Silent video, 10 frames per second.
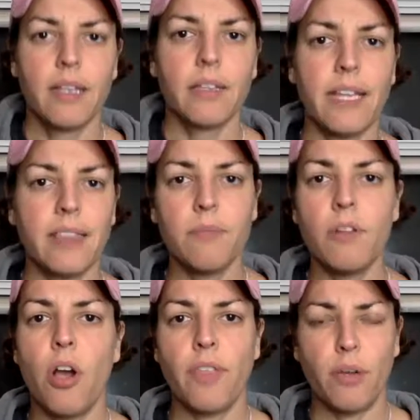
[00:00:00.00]
Let them
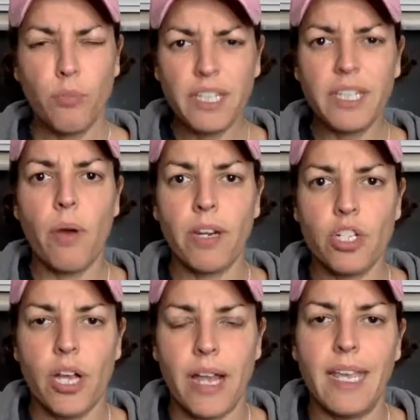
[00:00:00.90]
know they really want to
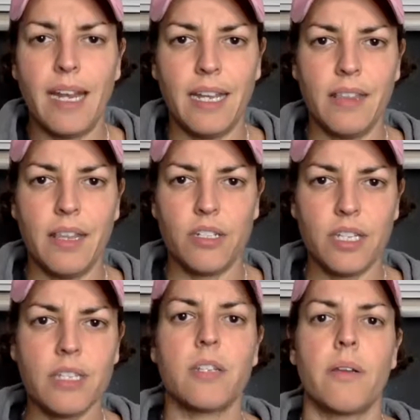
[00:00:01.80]
try to get it in their
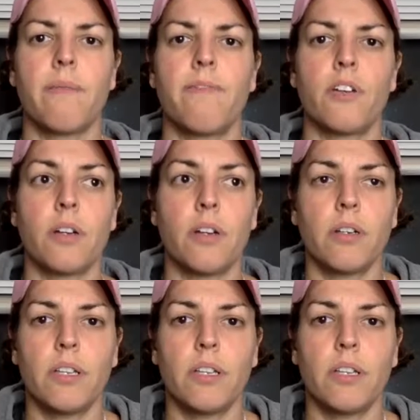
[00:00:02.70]
system for,